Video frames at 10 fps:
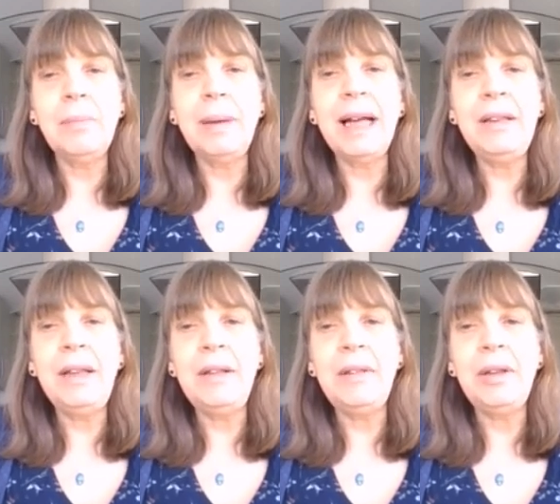The
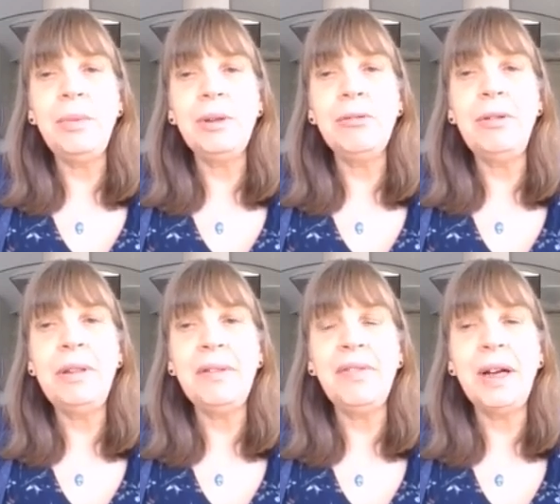bandits who were
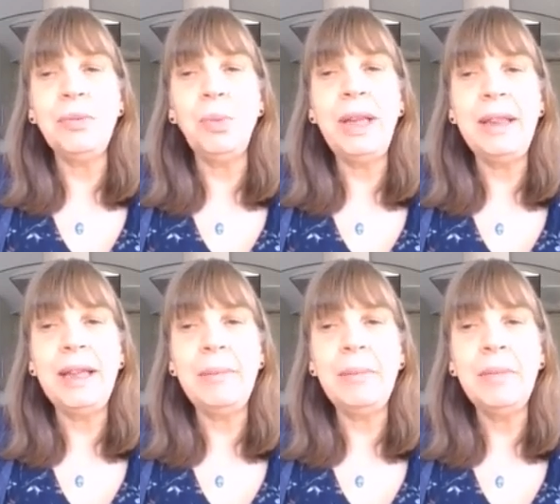crucified with
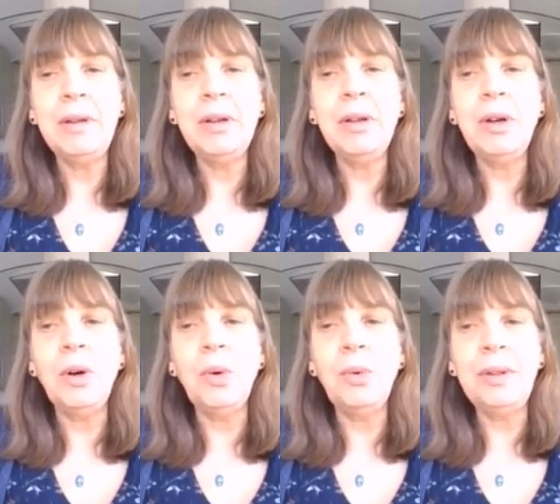him
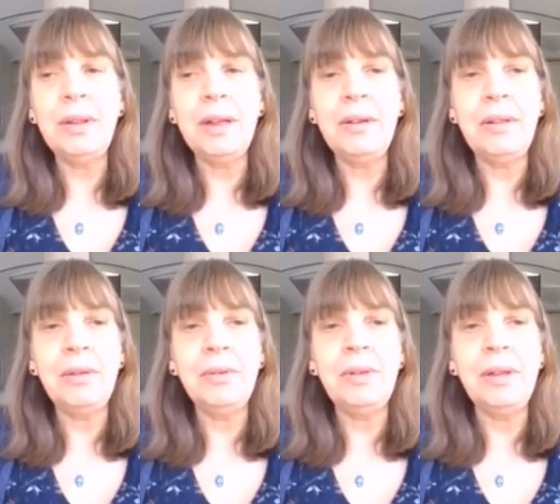also
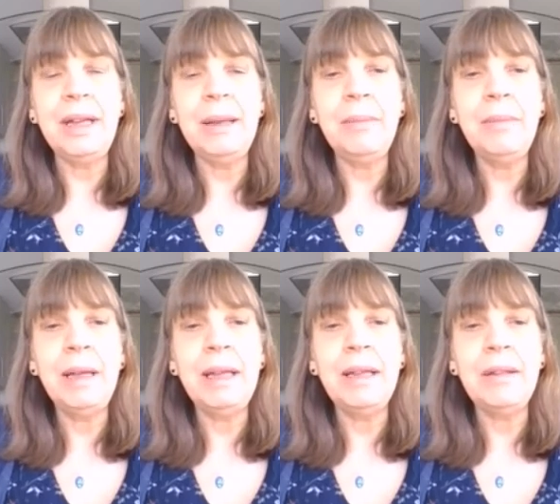taunted
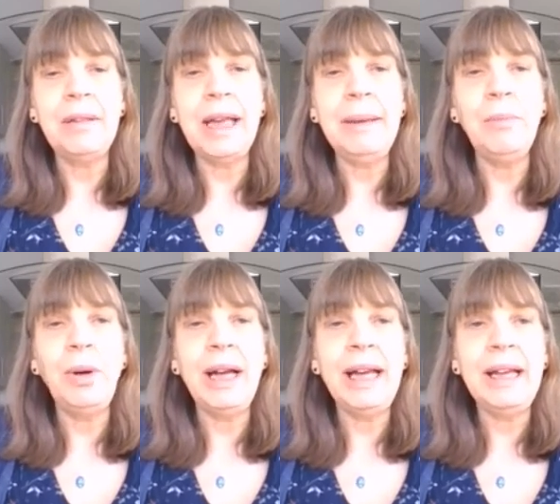him in the same
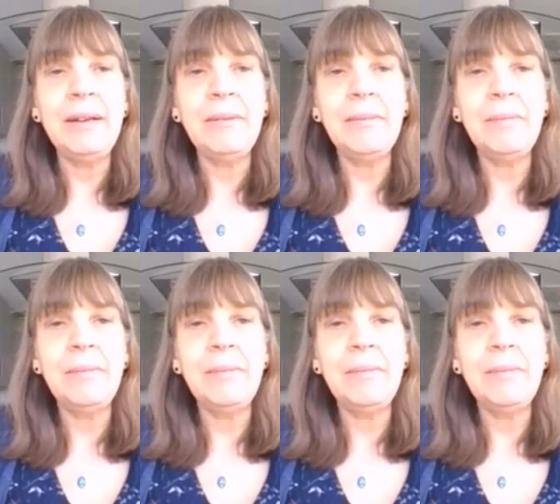way.